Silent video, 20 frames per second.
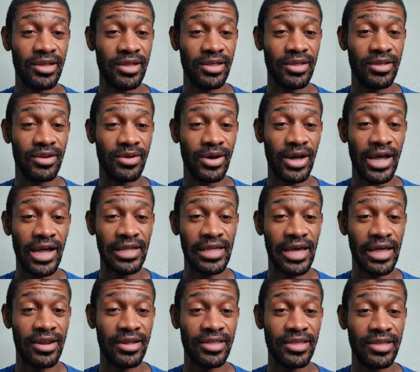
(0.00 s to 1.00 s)
I
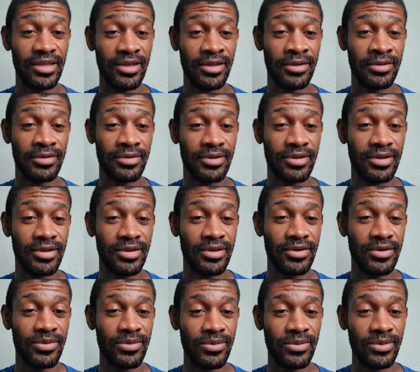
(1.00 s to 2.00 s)
got a kid.
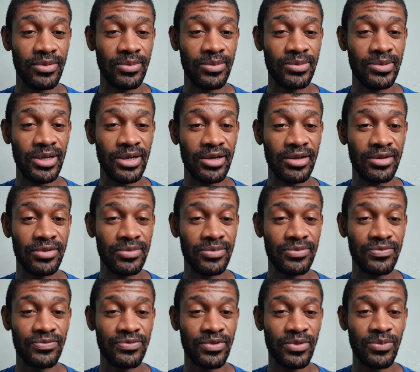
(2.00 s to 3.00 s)
Well,
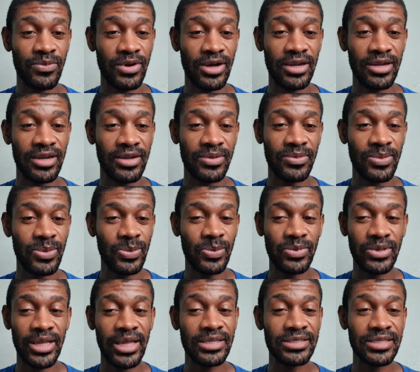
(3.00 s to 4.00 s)
for one,
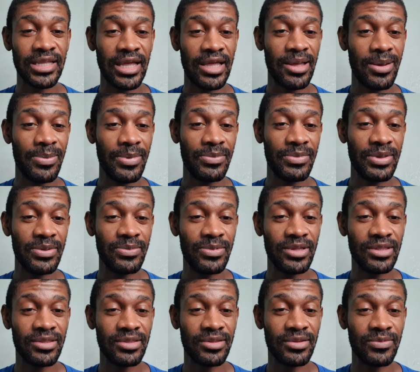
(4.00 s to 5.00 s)
that's not helping me
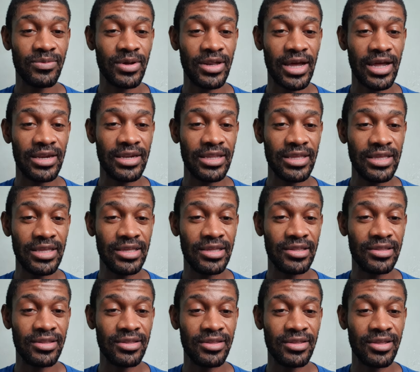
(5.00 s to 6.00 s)
with what I need.